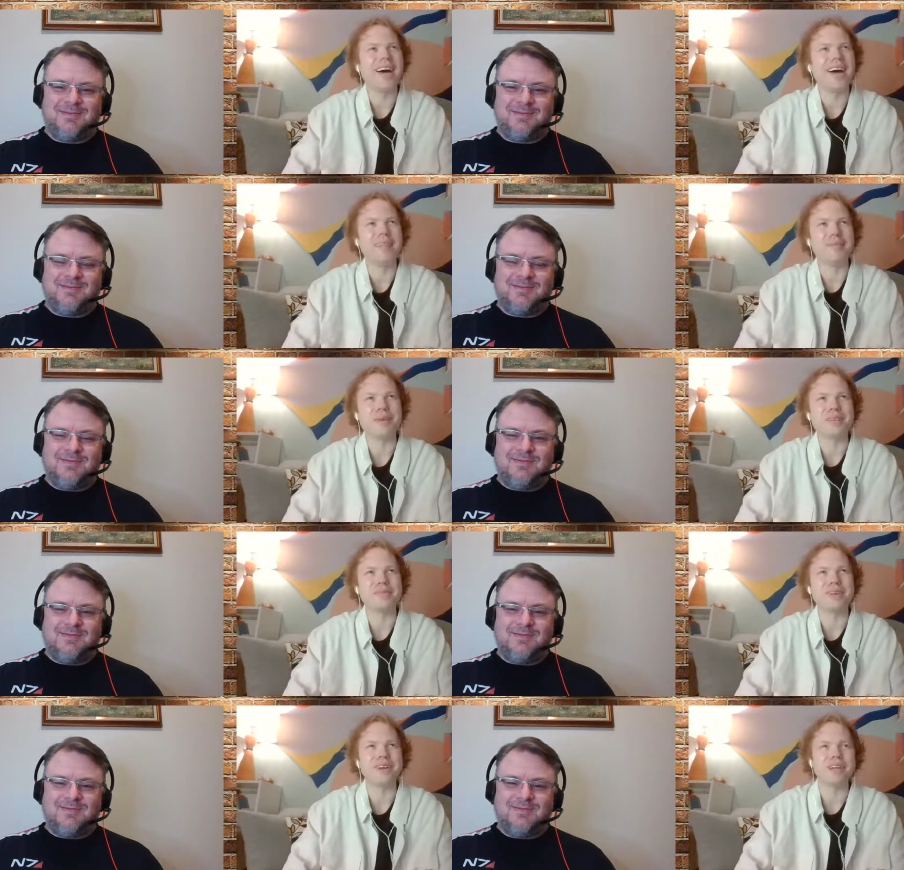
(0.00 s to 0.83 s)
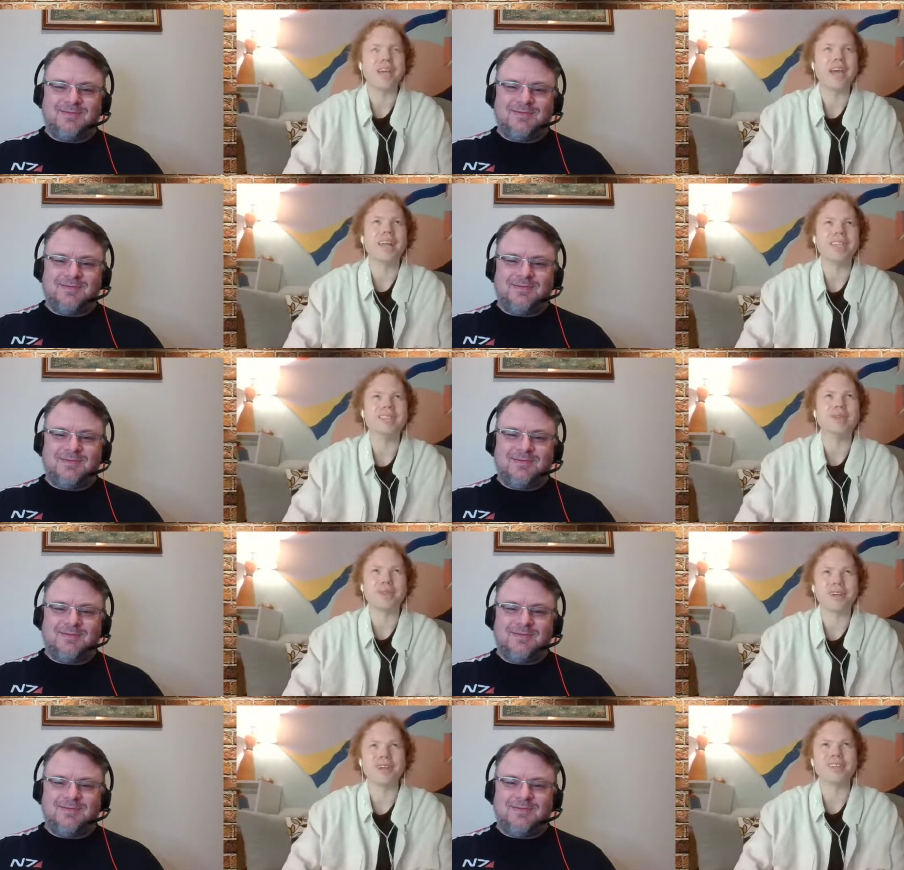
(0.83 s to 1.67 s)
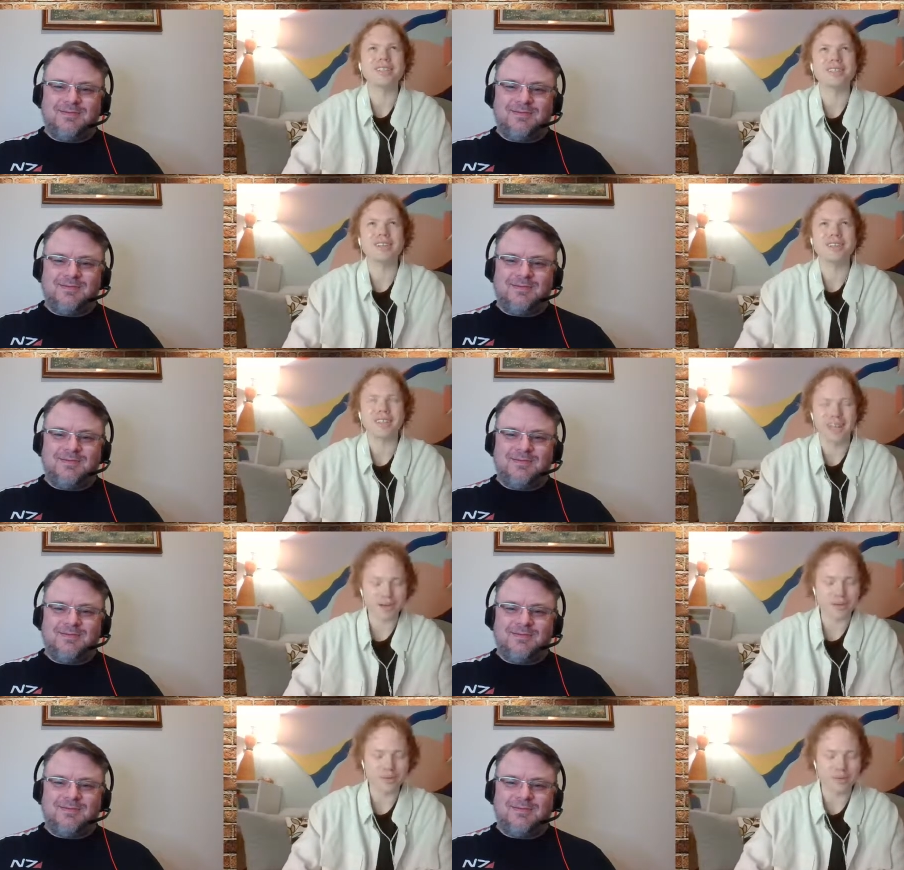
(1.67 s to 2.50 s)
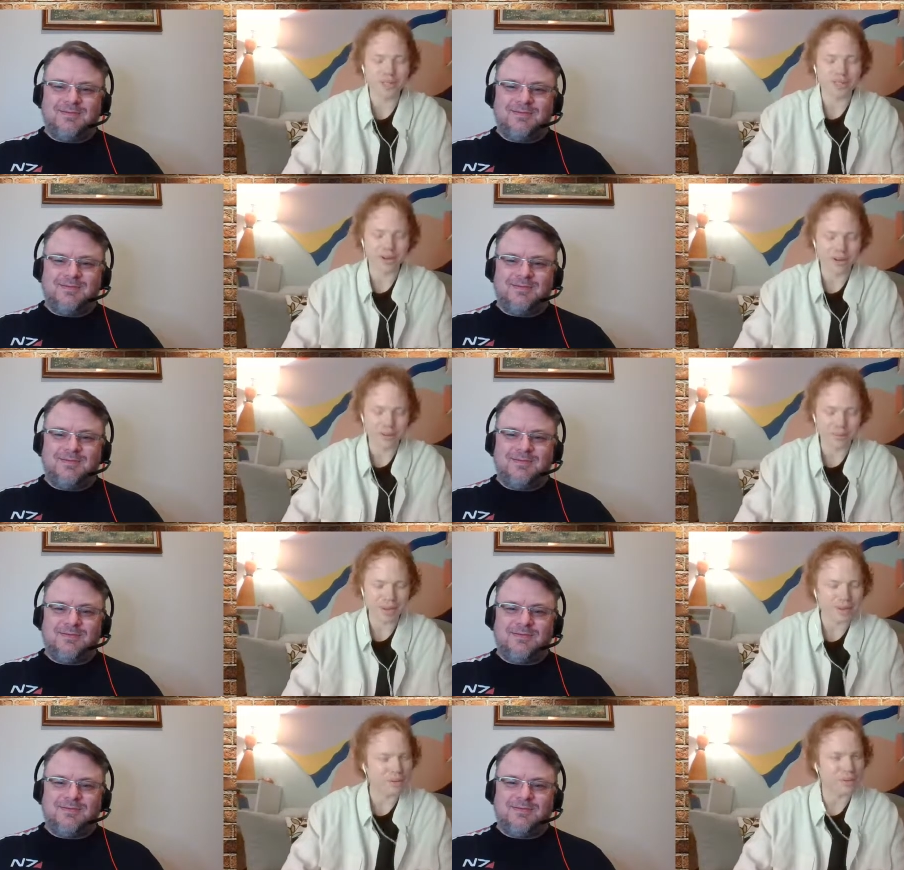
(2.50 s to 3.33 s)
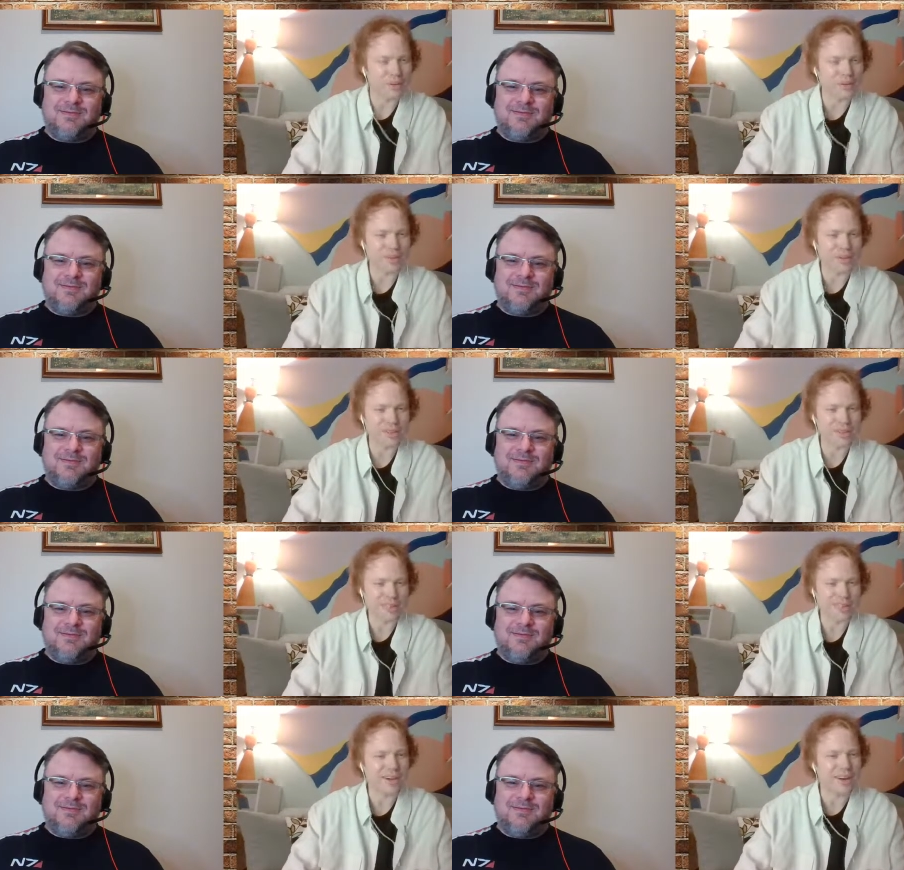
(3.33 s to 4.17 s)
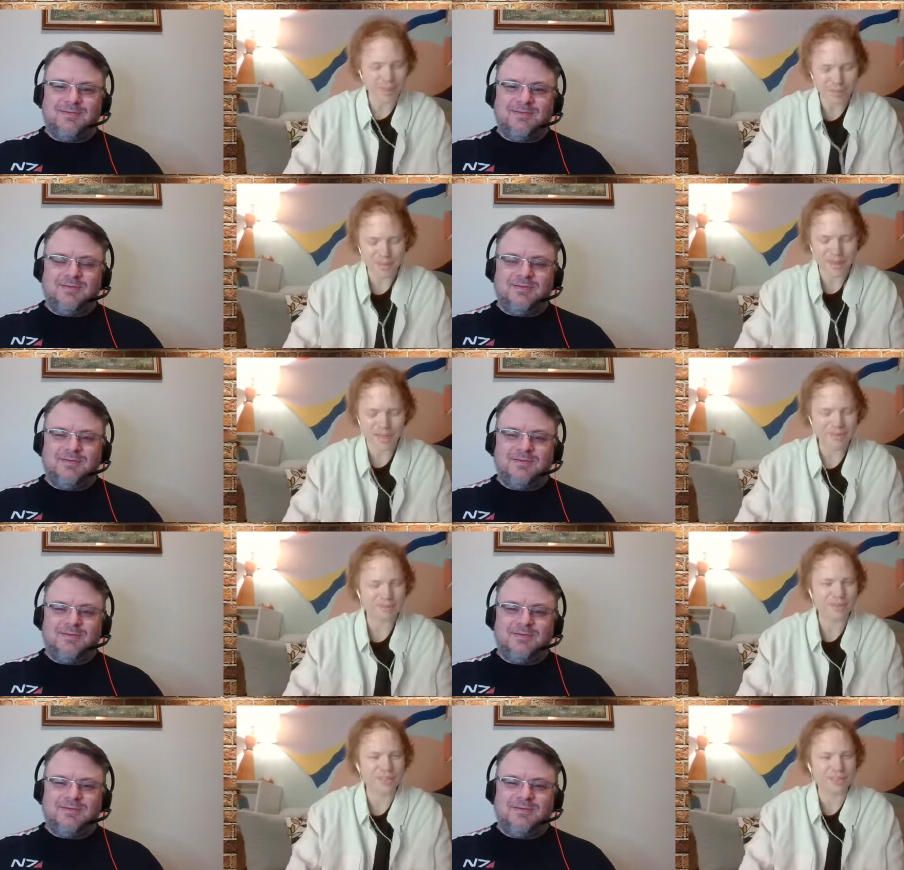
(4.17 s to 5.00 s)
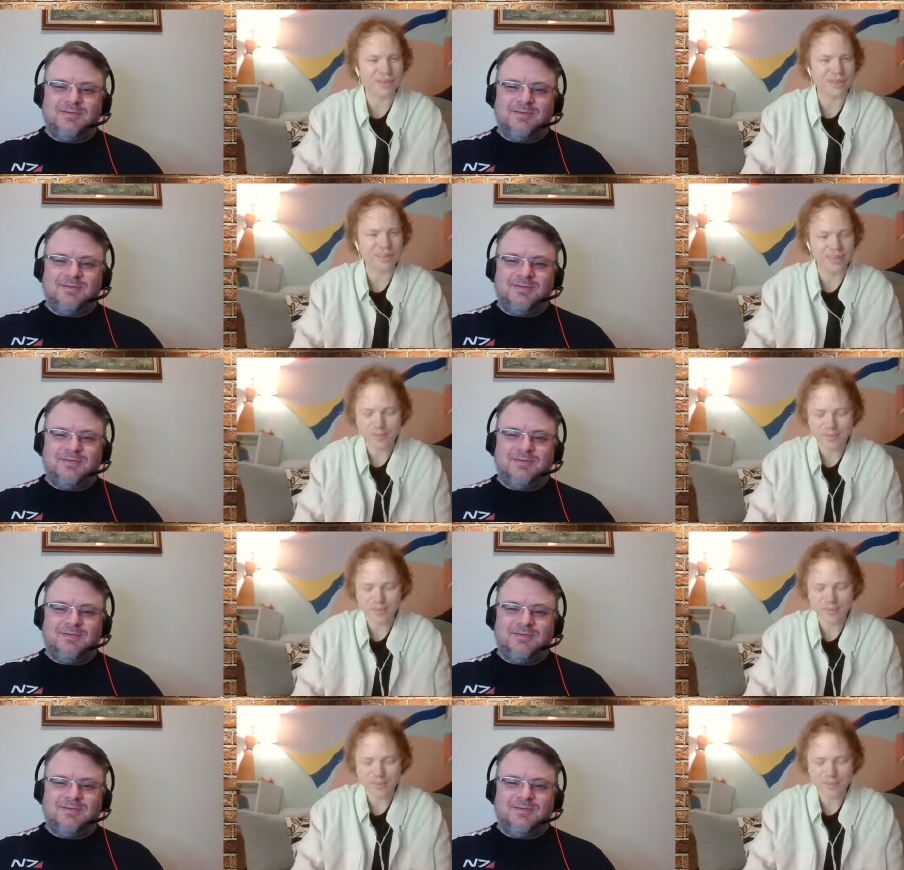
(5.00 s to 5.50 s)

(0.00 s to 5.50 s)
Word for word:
Speaker 1: uh, the bass player, he added some lyrics to it later when we started a band when we were 13. I remember that specifically.